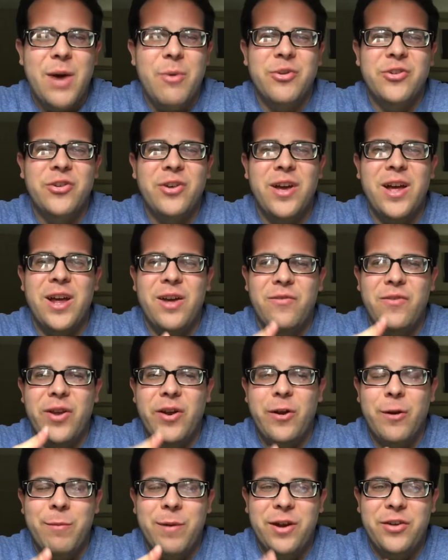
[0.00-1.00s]
I was still kind of
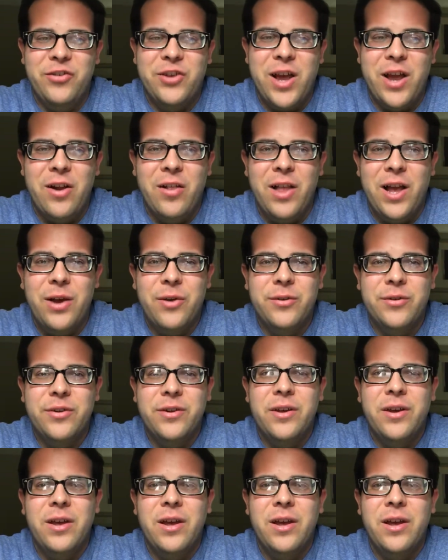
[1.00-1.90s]
figuring my channel out.